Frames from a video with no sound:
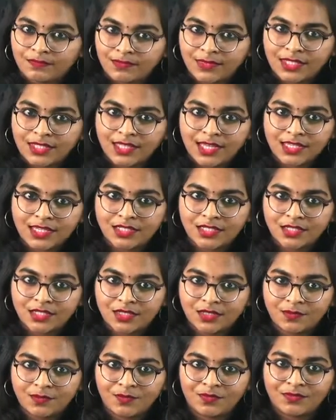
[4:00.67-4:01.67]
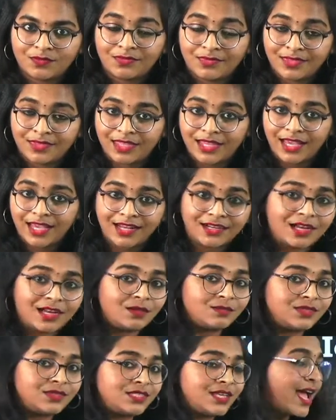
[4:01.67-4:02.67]
Yes, there
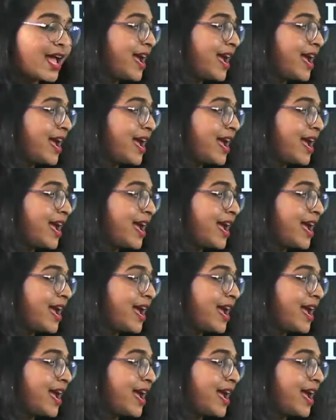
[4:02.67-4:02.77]
comes the